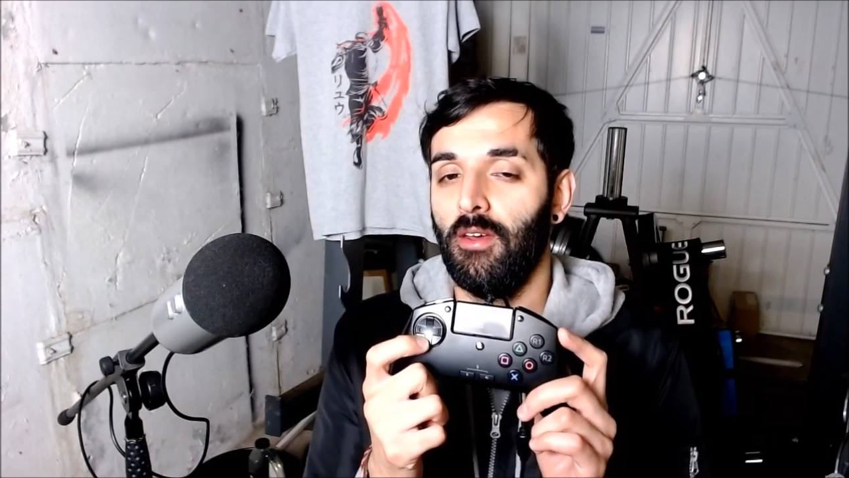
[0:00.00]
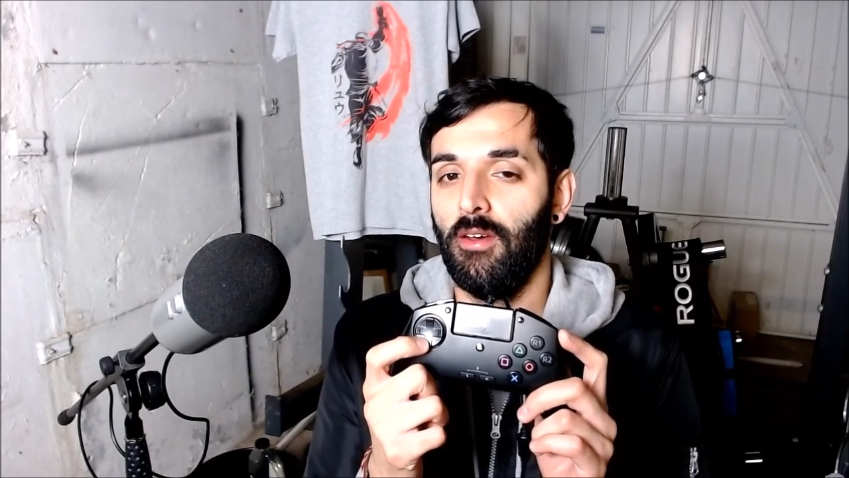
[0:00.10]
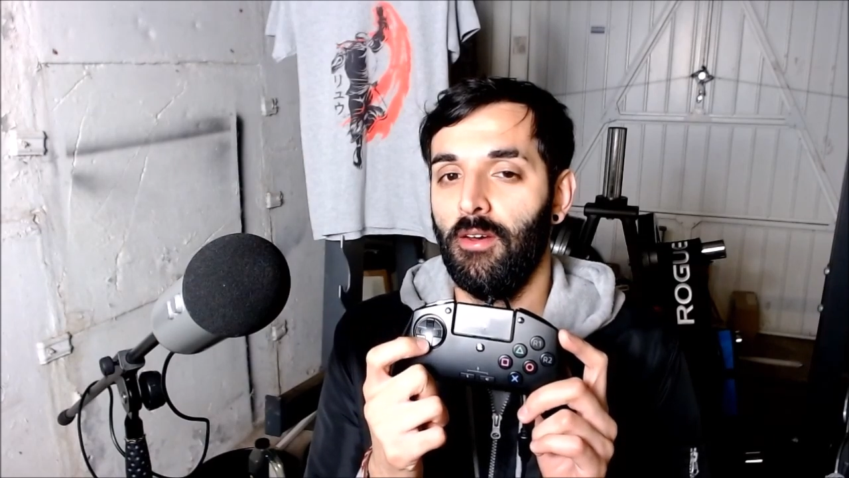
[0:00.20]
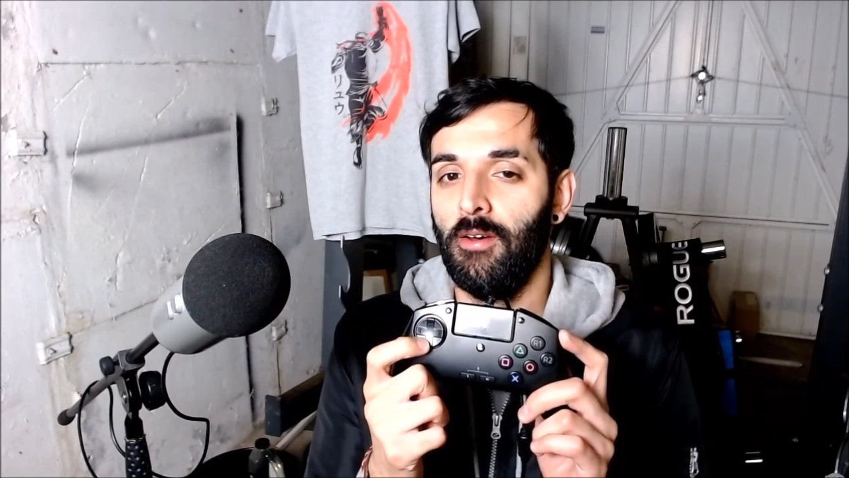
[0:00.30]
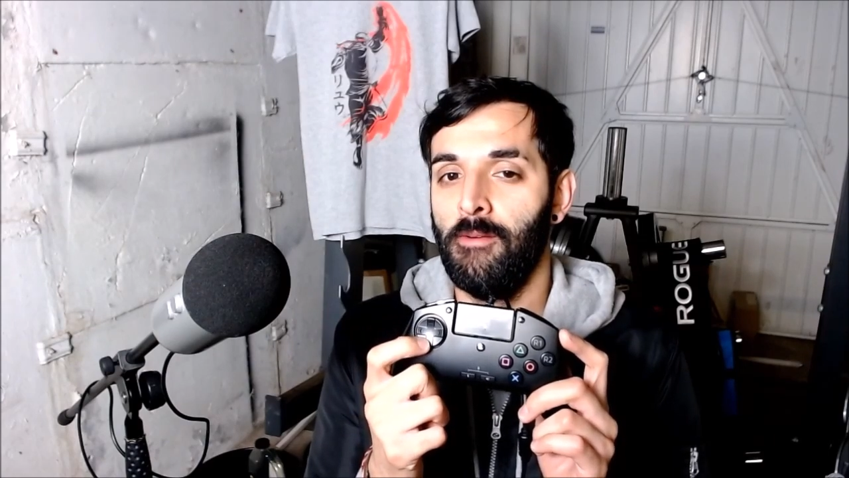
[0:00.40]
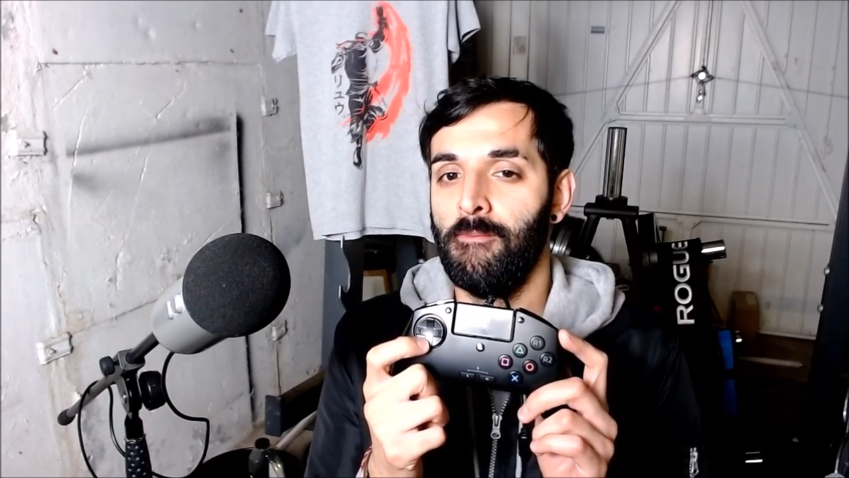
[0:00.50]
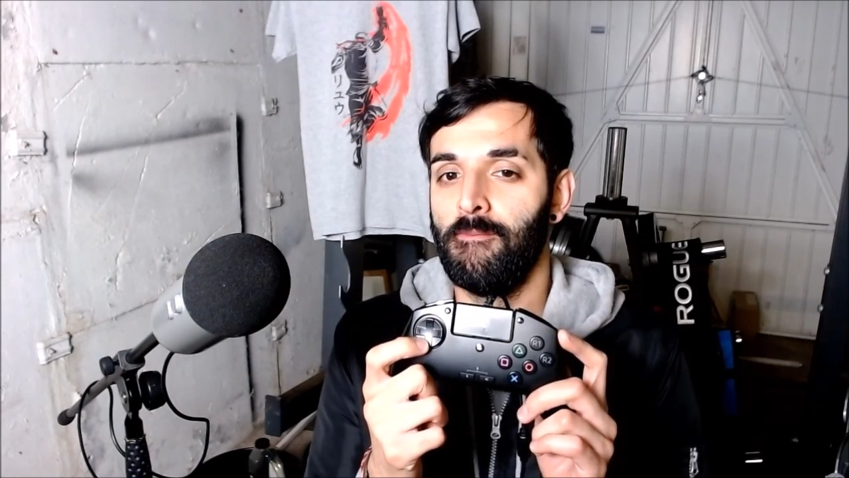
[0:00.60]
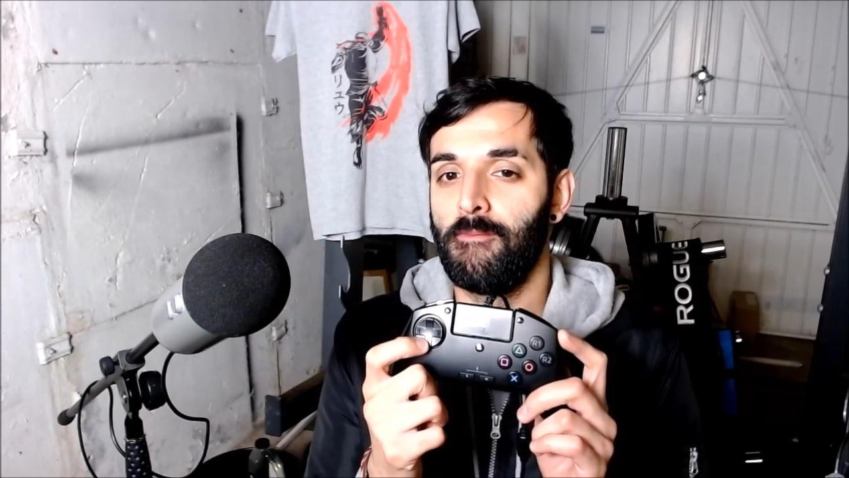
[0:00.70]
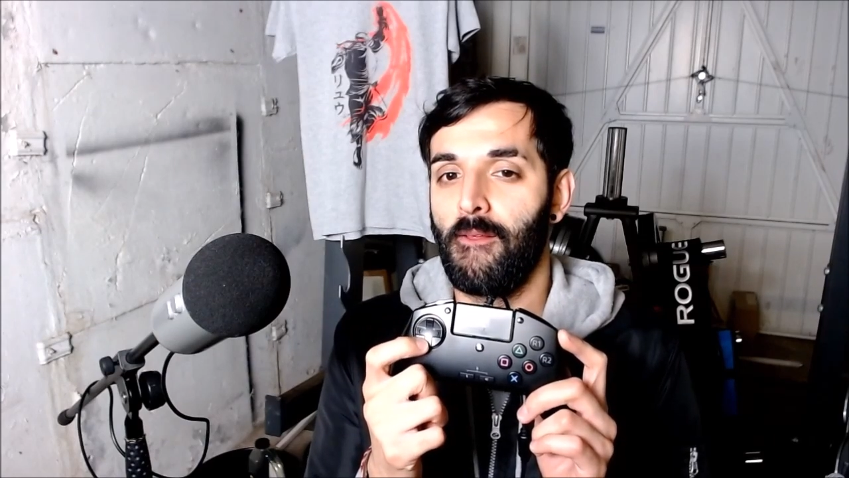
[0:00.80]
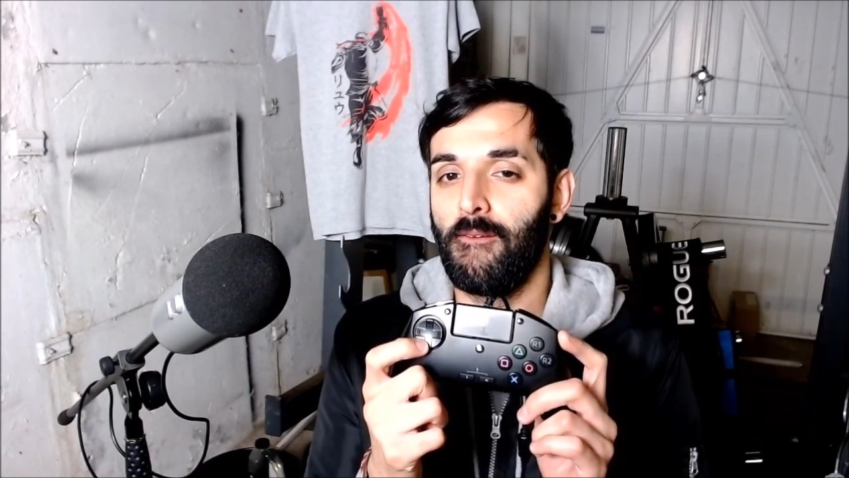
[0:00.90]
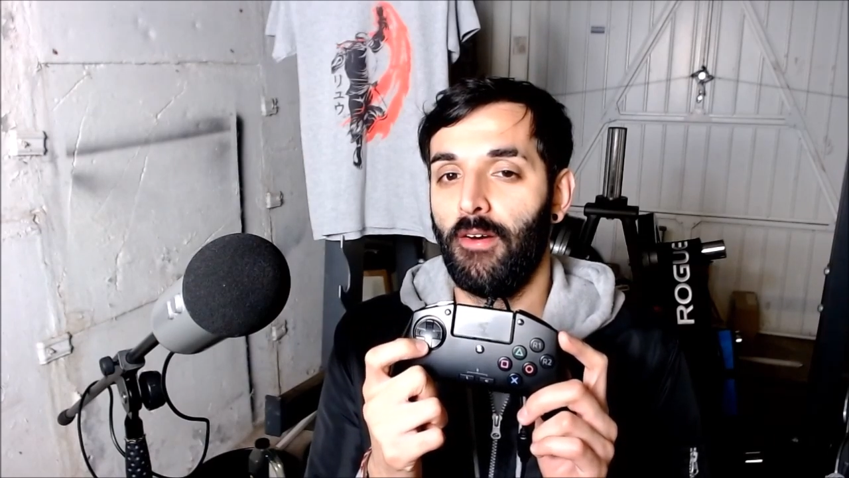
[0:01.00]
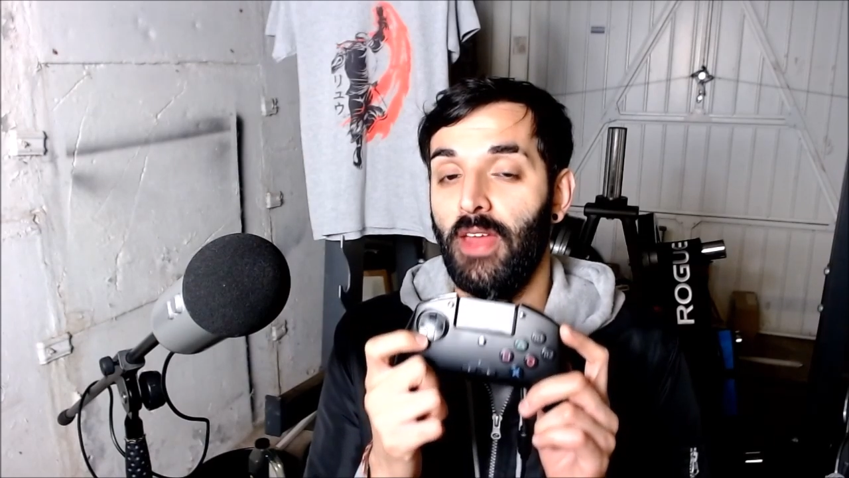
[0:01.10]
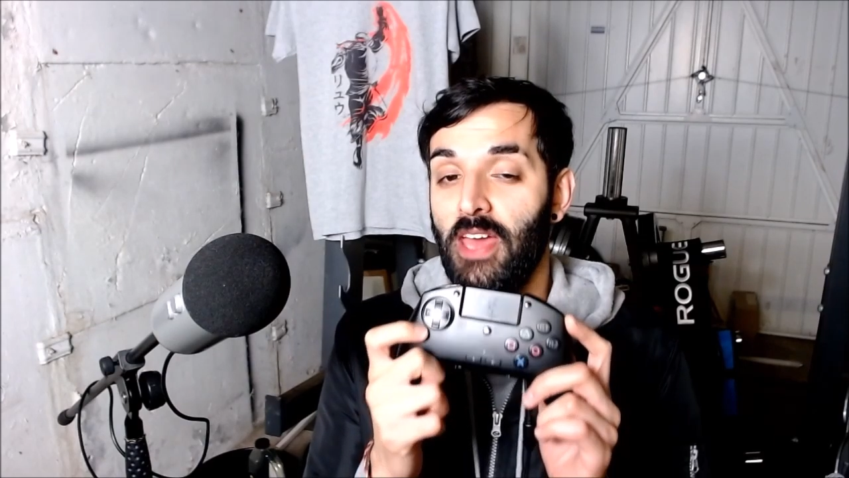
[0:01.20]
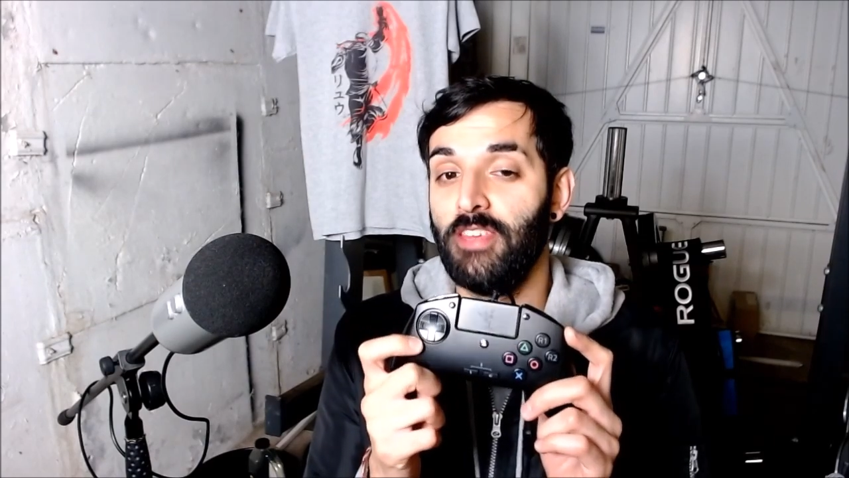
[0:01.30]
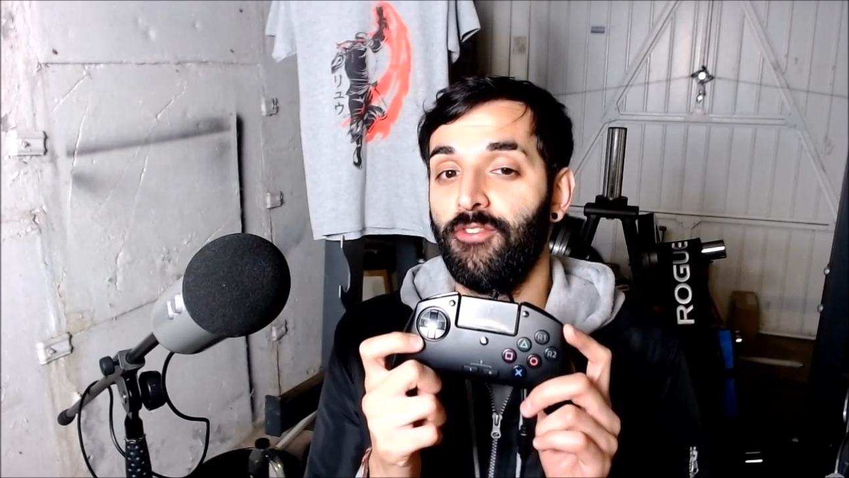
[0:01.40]
on
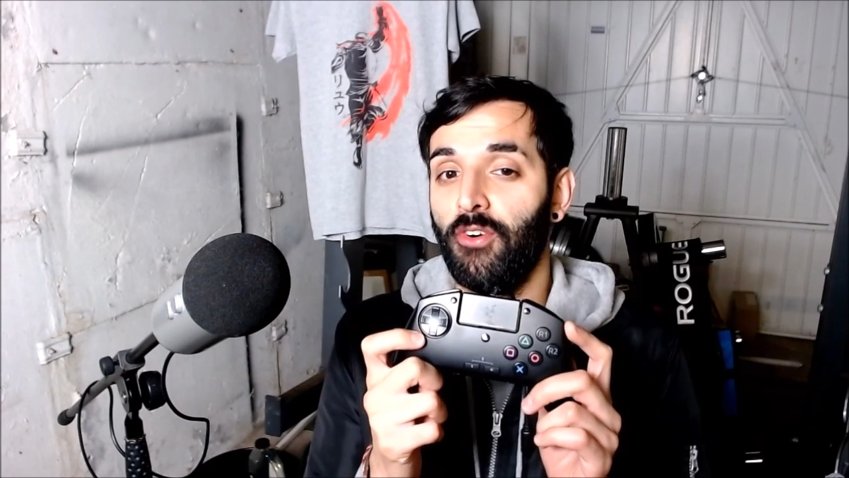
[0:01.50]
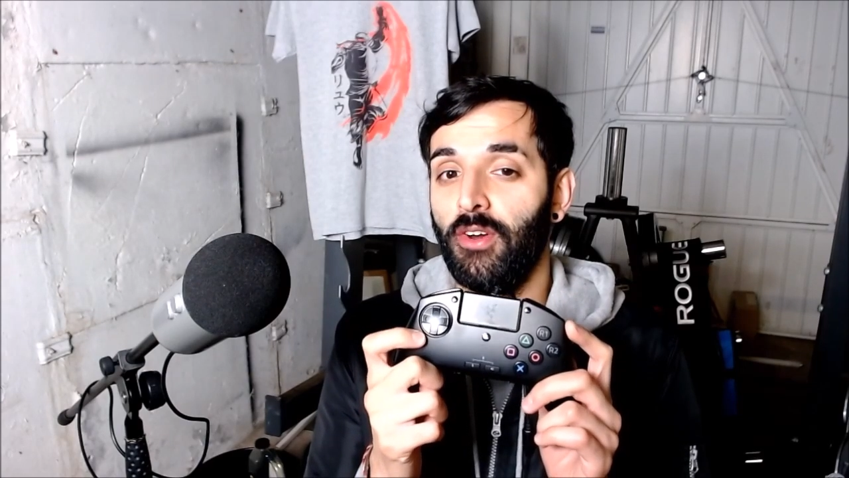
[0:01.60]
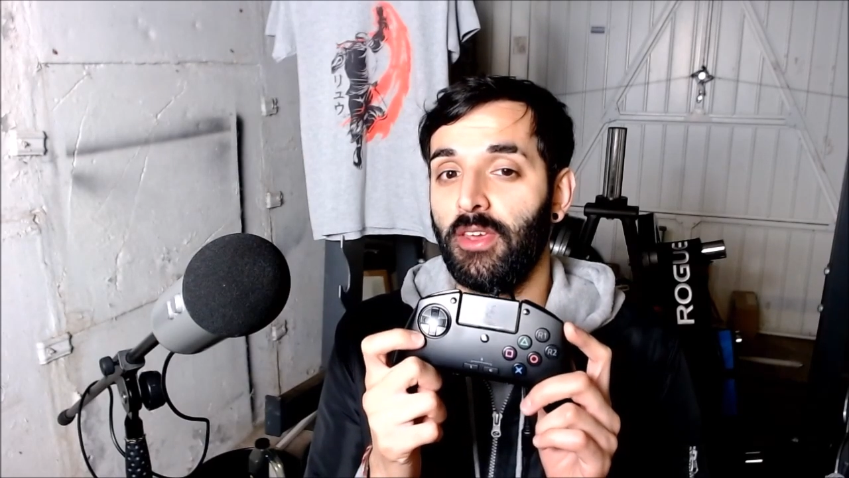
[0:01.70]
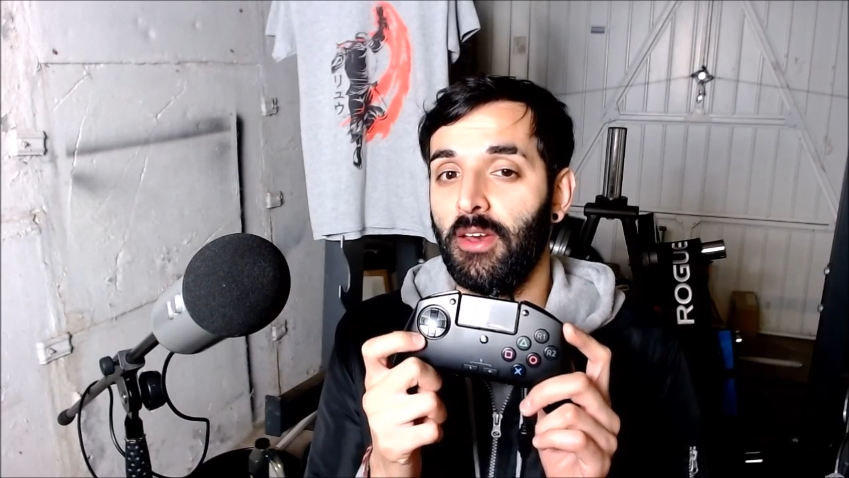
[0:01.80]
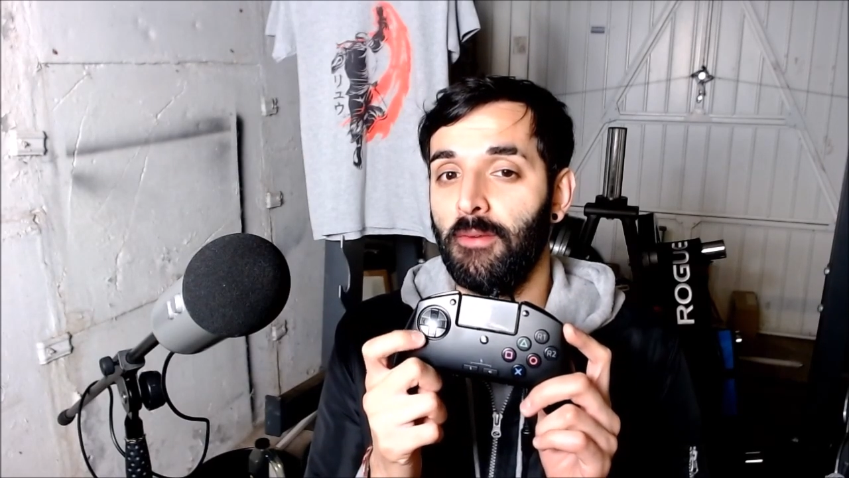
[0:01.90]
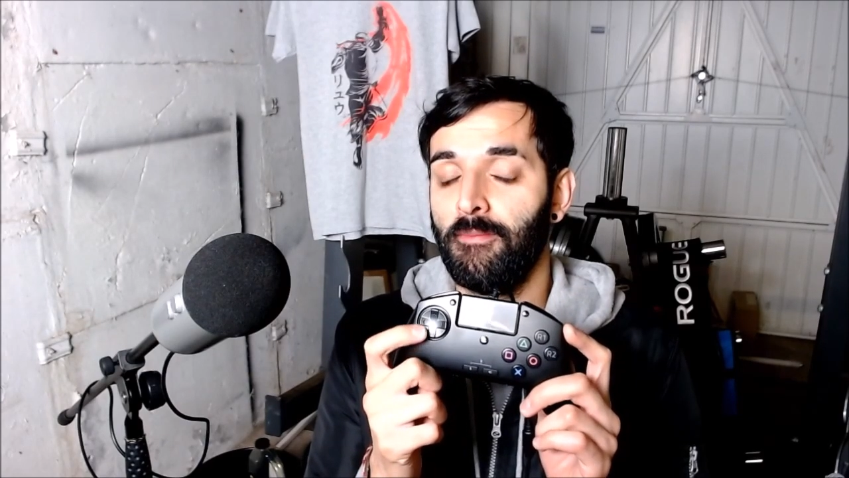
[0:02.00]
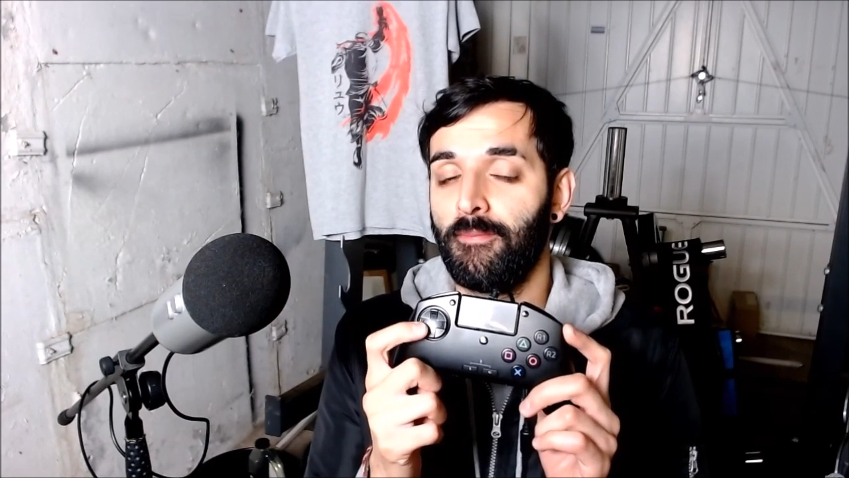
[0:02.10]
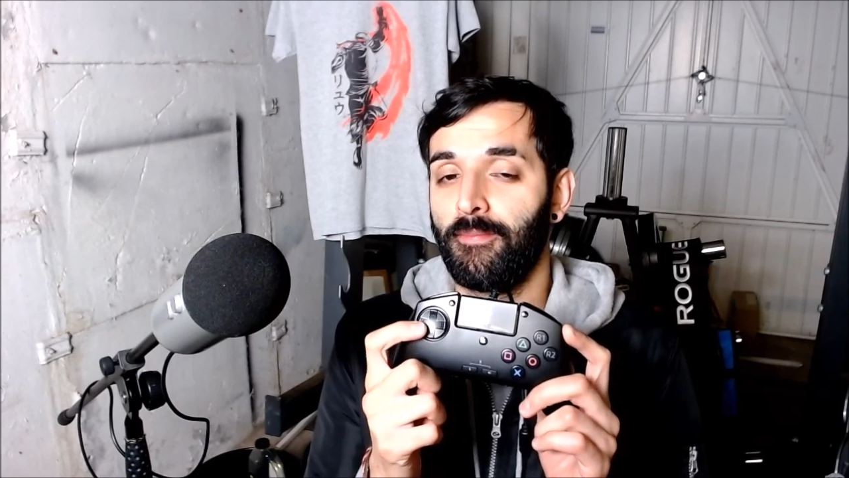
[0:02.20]
any fighting game.